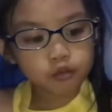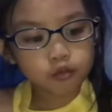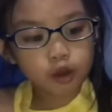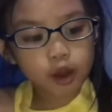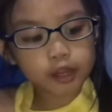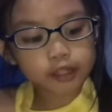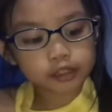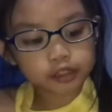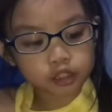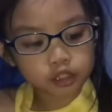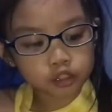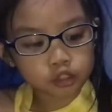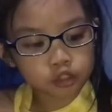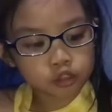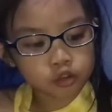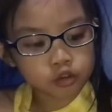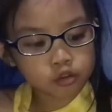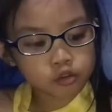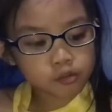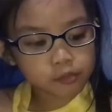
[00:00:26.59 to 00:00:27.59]
White
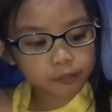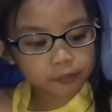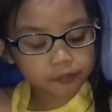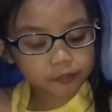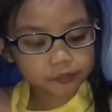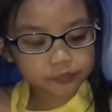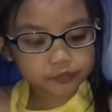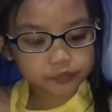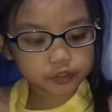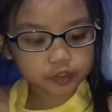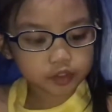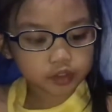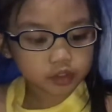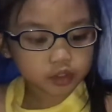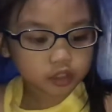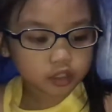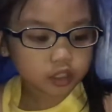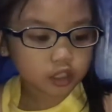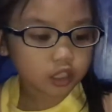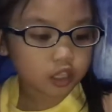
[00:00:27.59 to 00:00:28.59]
glue
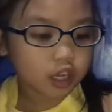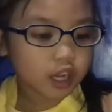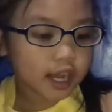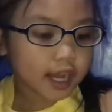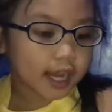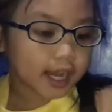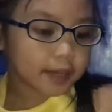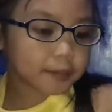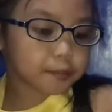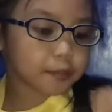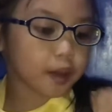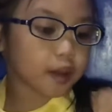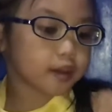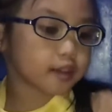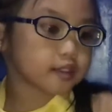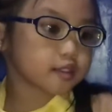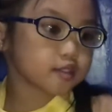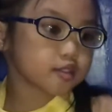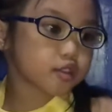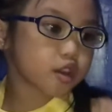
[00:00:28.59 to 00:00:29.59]
and
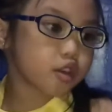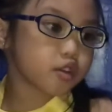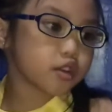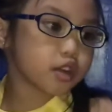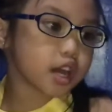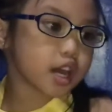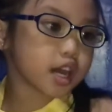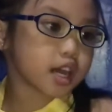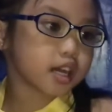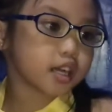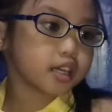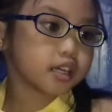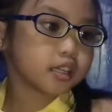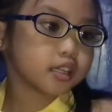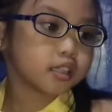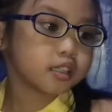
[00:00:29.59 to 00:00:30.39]
baking soda